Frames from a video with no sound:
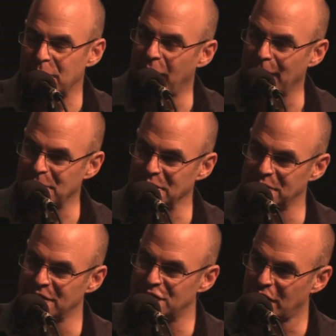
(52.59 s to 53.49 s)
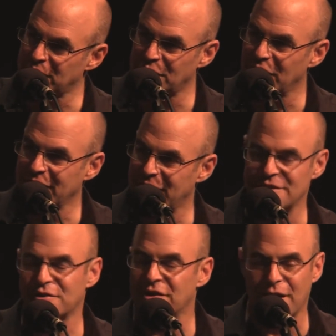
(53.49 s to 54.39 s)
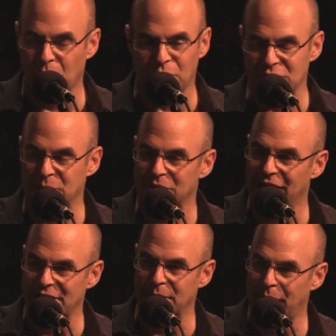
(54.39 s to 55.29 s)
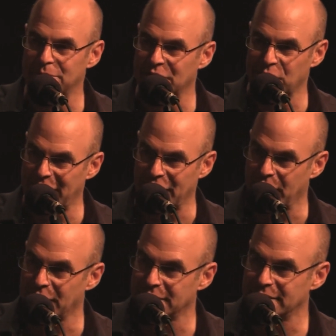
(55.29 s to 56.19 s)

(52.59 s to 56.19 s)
popular and juggernaut, these are not words applied to public radio.